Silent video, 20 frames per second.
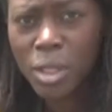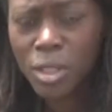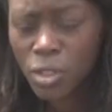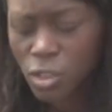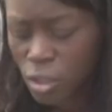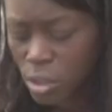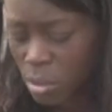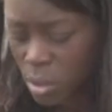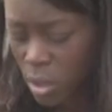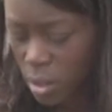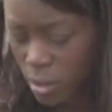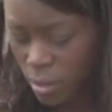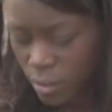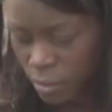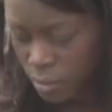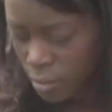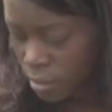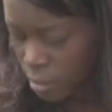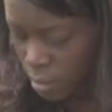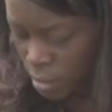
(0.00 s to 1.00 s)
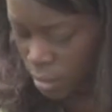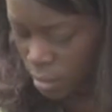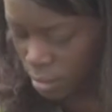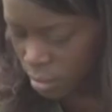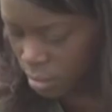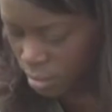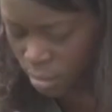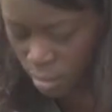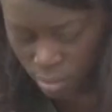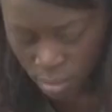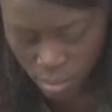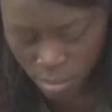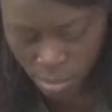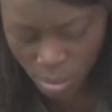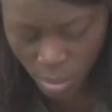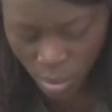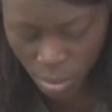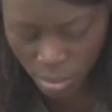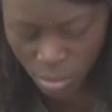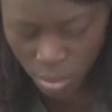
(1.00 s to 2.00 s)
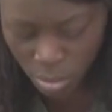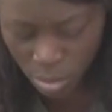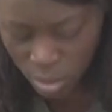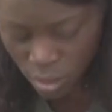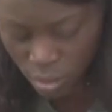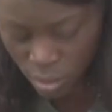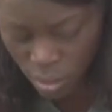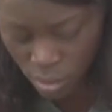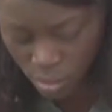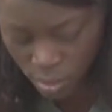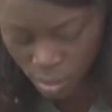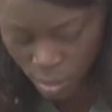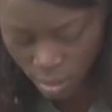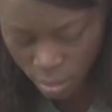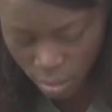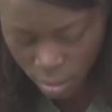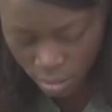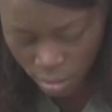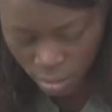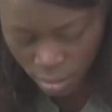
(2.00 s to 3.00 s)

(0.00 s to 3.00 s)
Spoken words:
pinch them off, pop them in the soil.